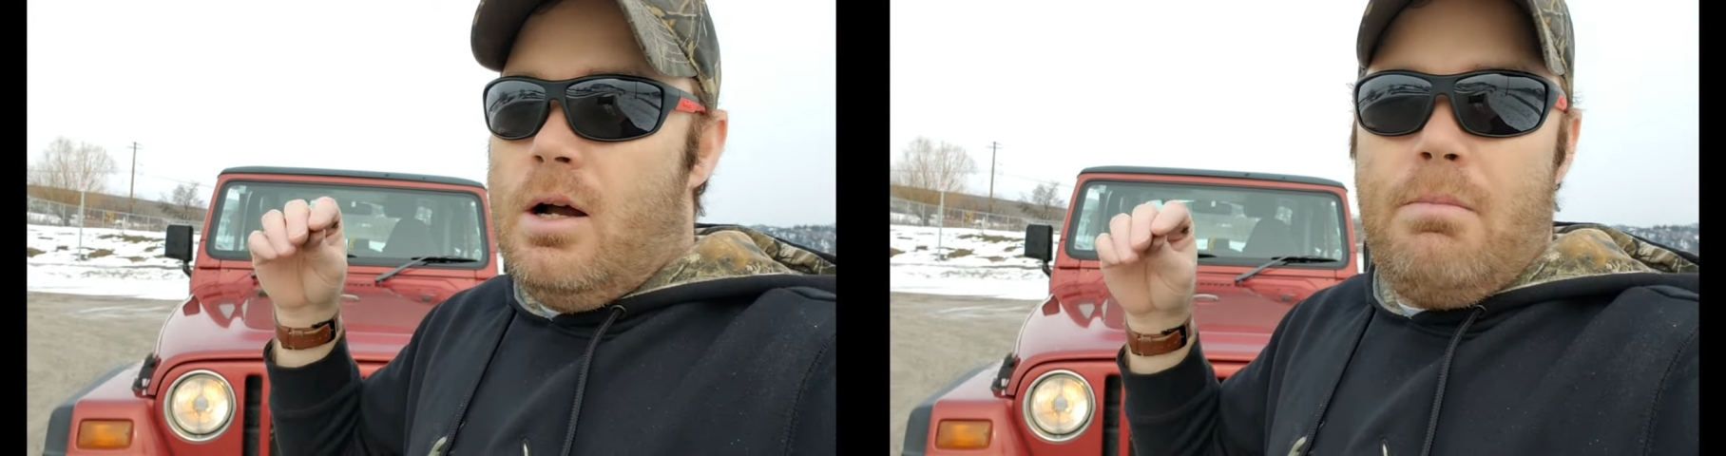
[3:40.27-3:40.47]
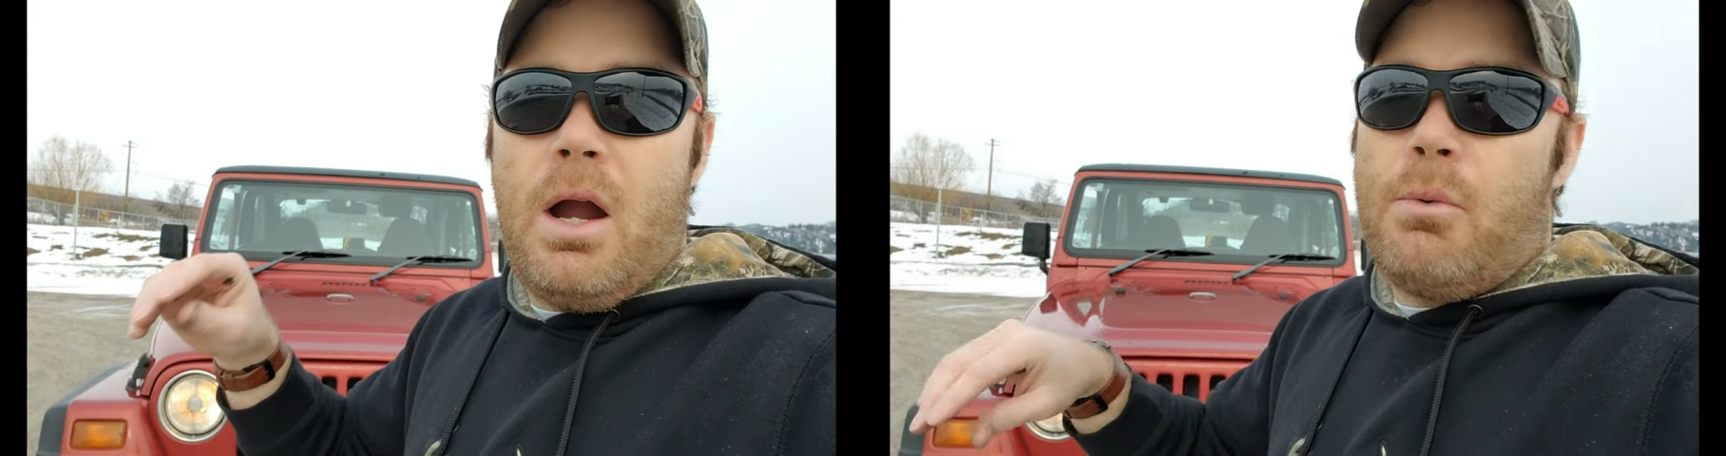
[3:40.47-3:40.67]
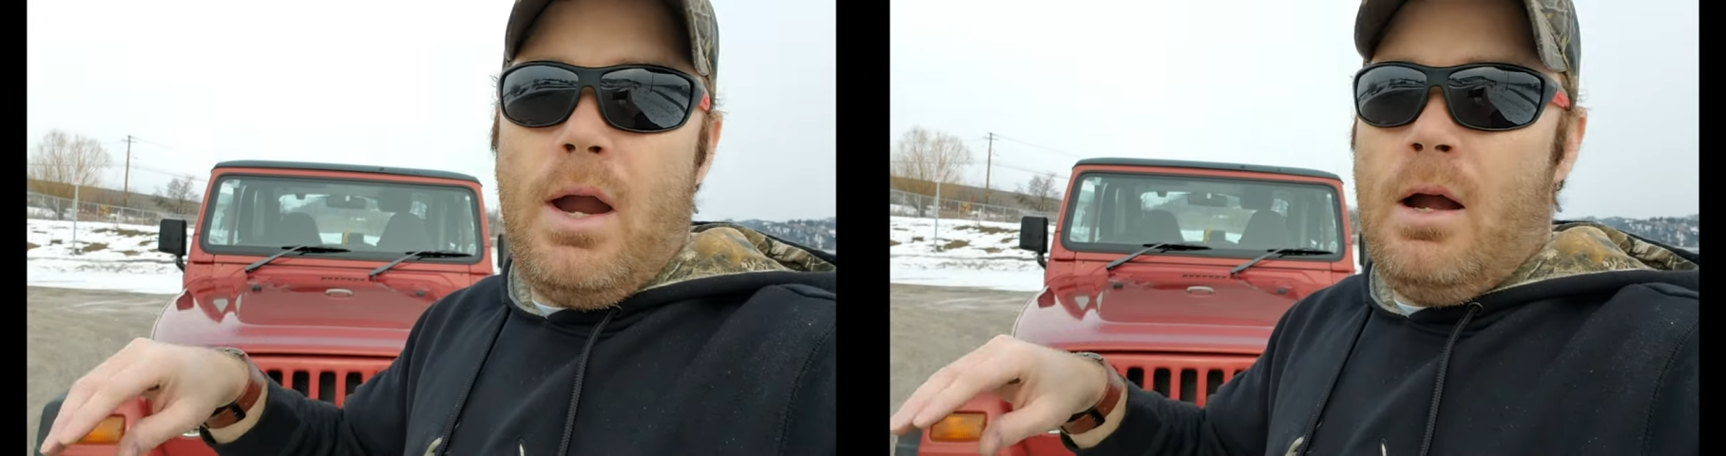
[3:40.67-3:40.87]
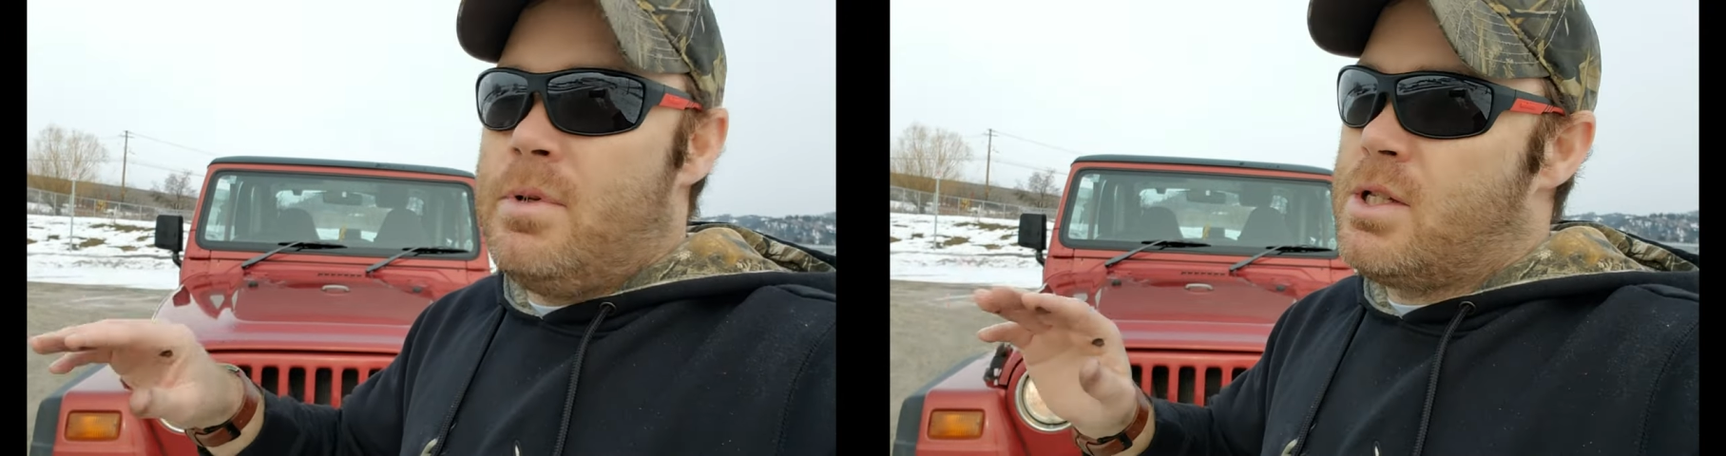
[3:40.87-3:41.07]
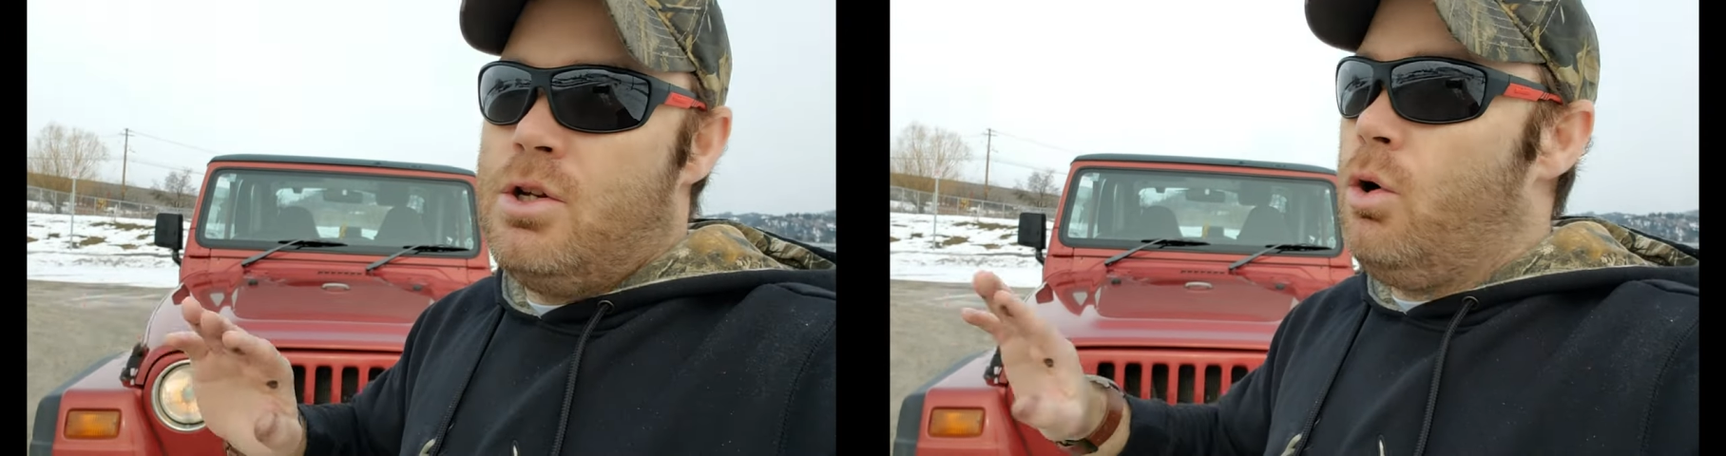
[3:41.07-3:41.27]
my Ram
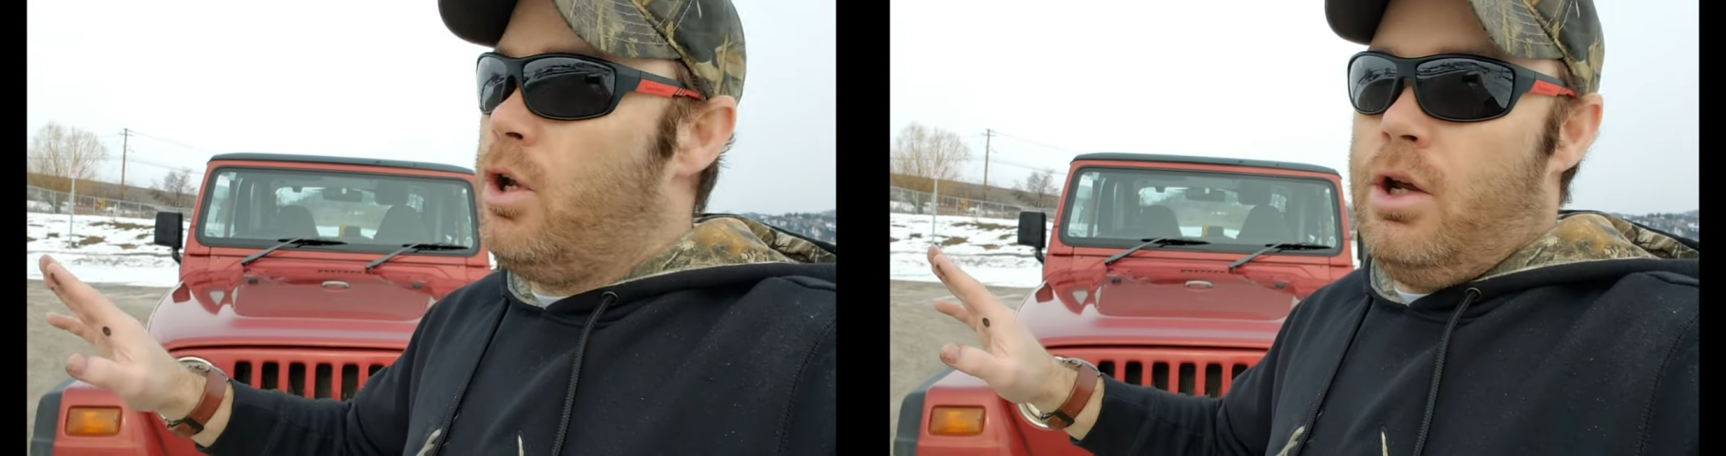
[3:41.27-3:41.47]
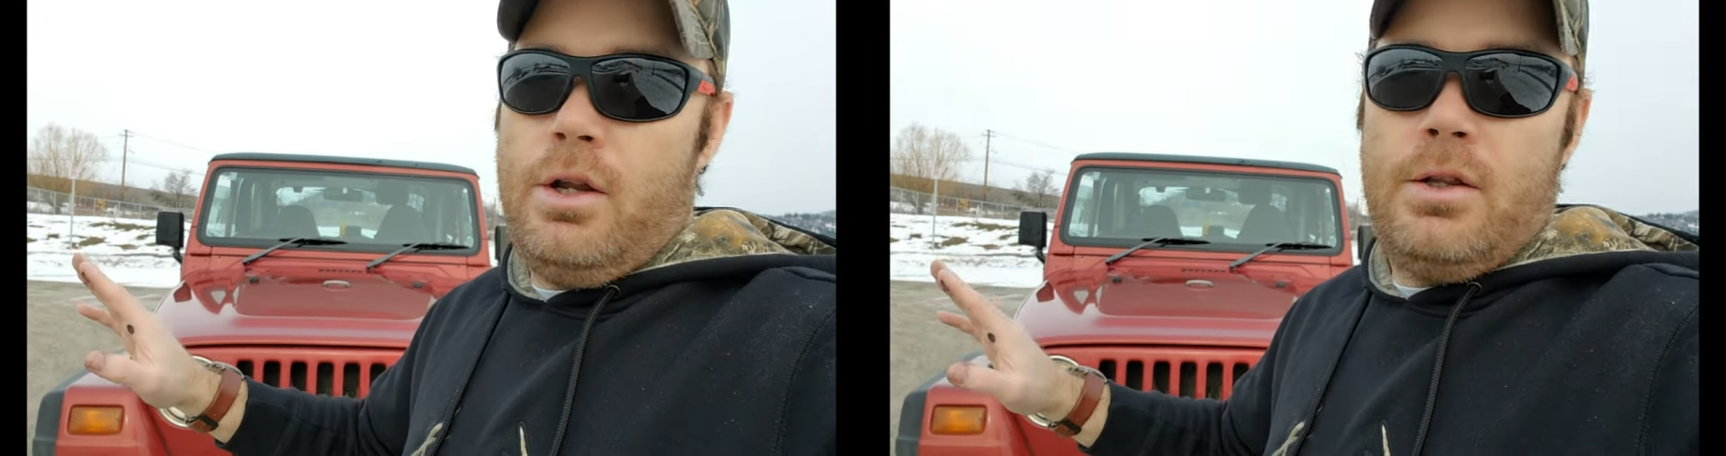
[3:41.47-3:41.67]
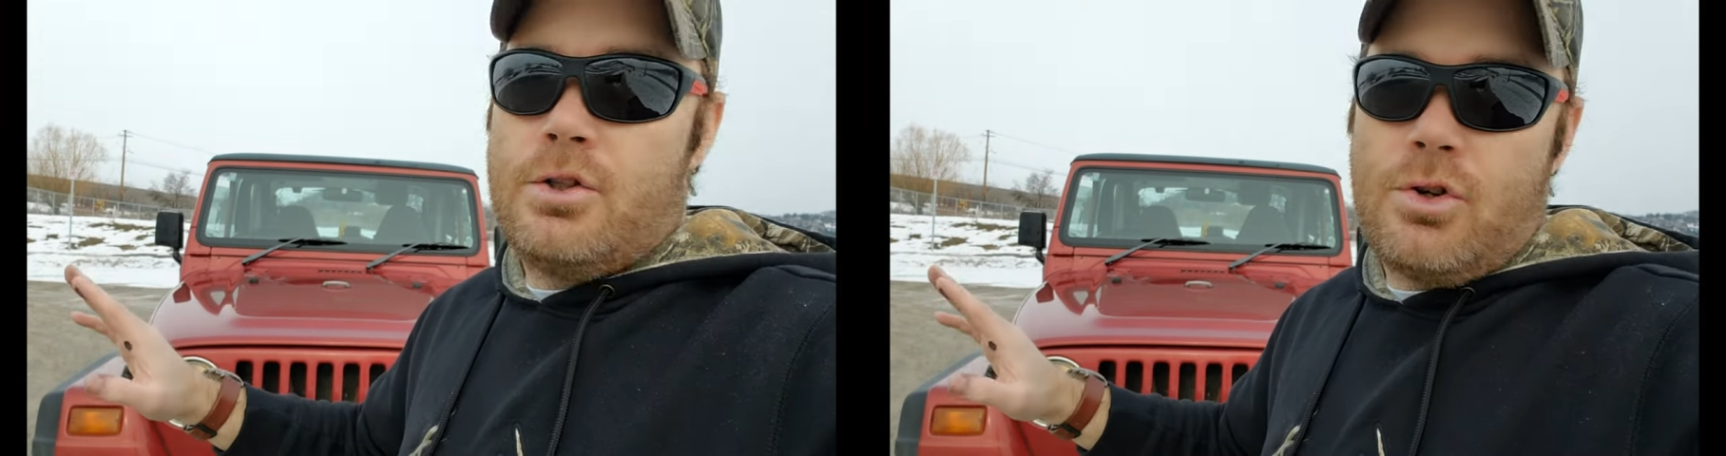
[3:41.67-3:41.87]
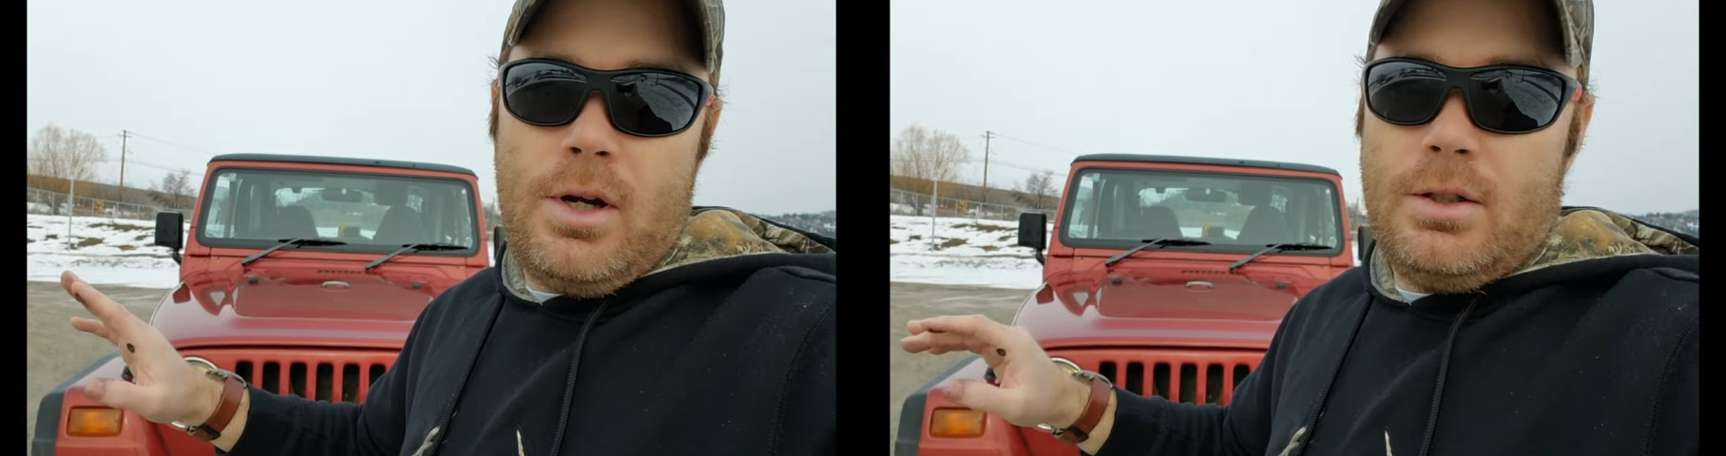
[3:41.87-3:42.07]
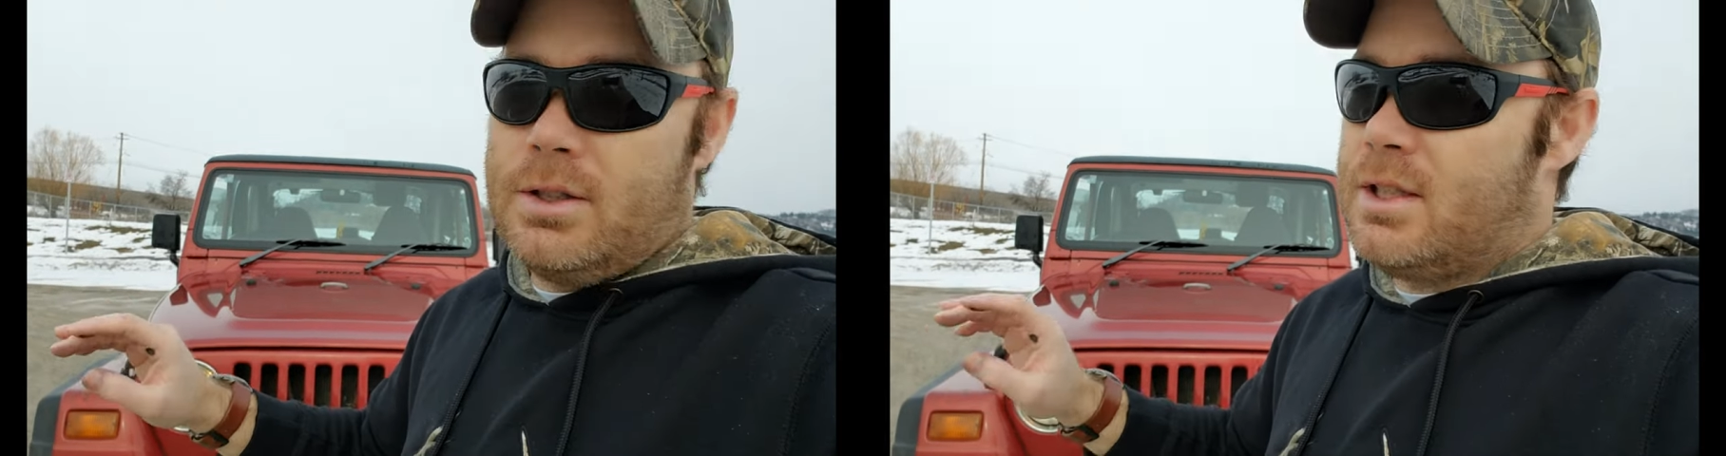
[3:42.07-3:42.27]
is no good in the
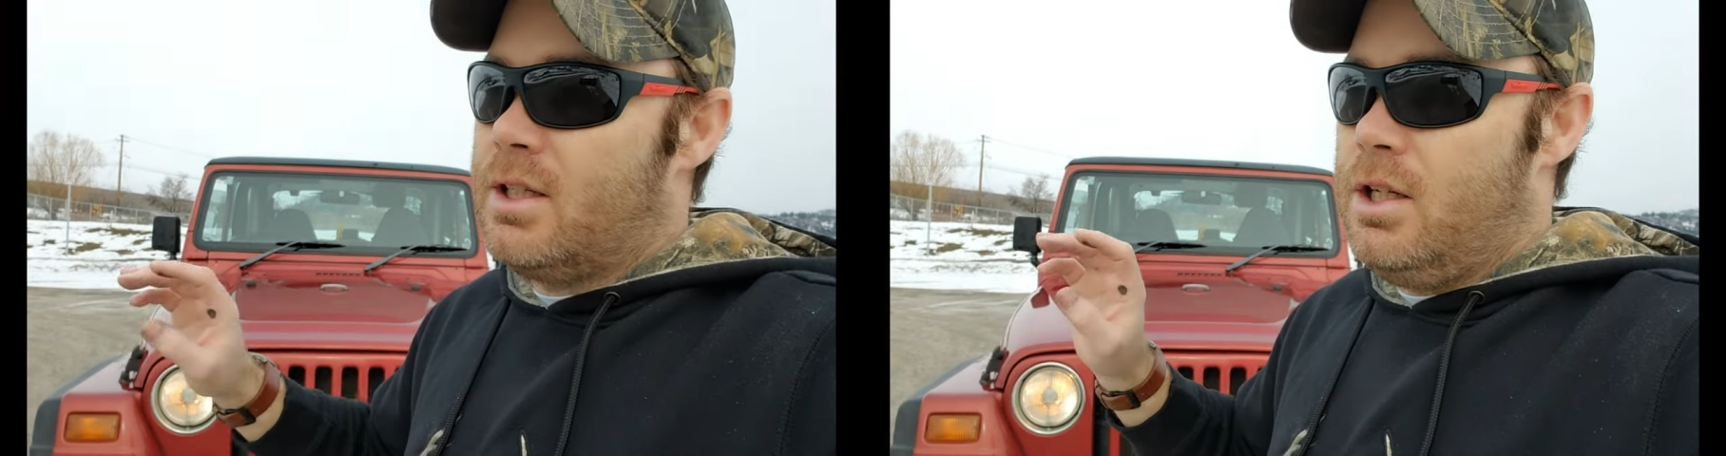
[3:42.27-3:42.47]
trails.